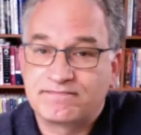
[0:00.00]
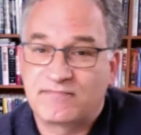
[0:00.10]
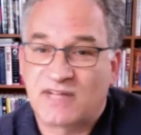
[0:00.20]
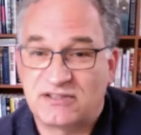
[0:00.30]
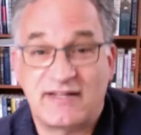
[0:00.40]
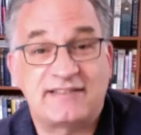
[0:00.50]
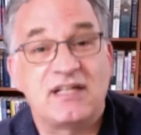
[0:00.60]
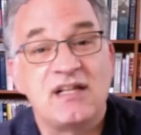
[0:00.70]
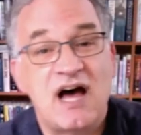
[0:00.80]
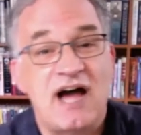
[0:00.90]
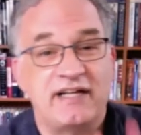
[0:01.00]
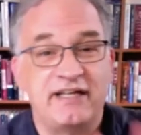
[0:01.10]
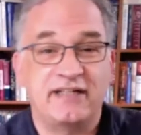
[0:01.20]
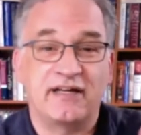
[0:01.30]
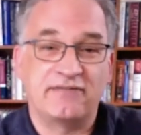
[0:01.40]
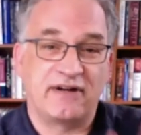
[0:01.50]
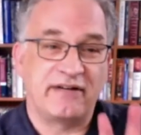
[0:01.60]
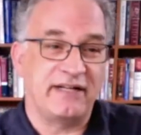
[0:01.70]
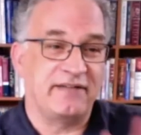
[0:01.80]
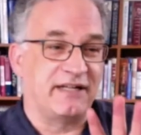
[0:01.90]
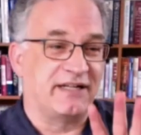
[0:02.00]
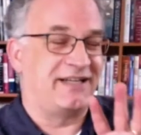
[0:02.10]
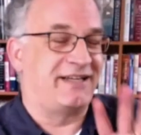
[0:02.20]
So that's a lot in a very, in,